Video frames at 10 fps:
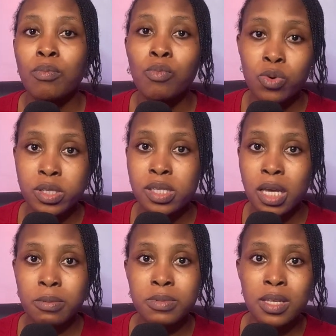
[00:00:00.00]
Most
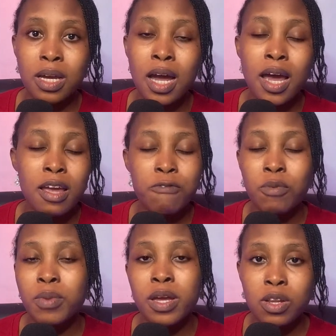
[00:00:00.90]
times they hire
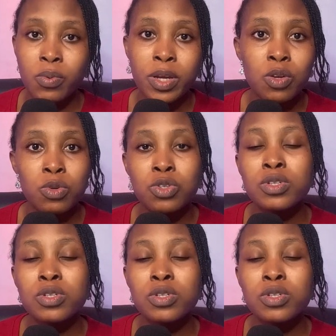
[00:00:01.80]
from anywhere in the world.